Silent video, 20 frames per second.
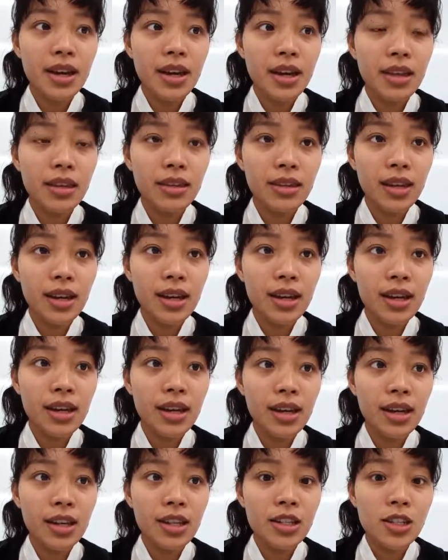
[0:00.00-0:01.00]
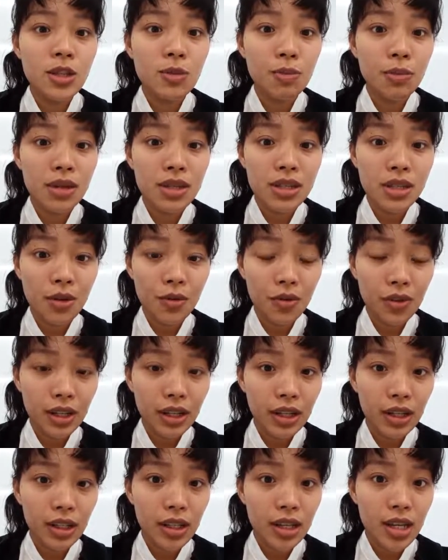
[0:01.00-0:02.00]
They
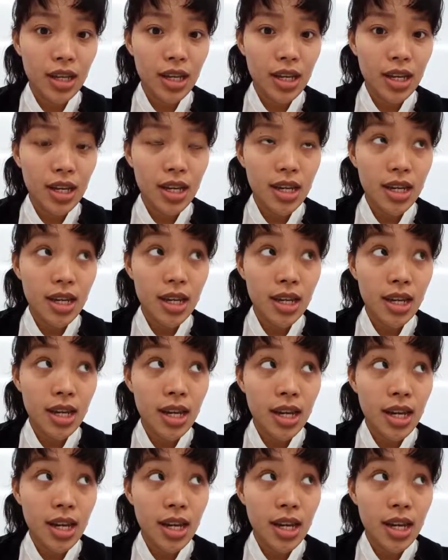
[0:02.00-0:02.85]
specifically